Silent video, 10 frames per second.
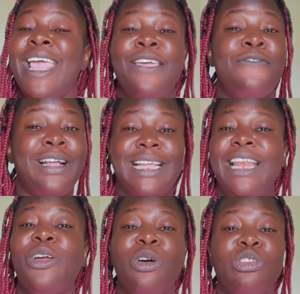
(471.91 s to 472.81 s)
In fact,
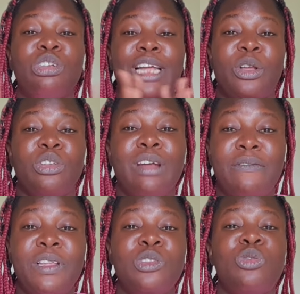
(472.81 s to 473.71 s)
any country that you're
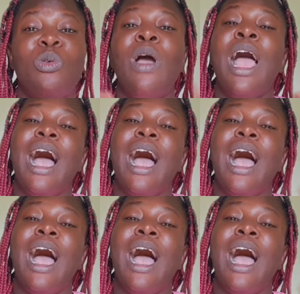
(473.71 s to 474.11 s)
traveling to,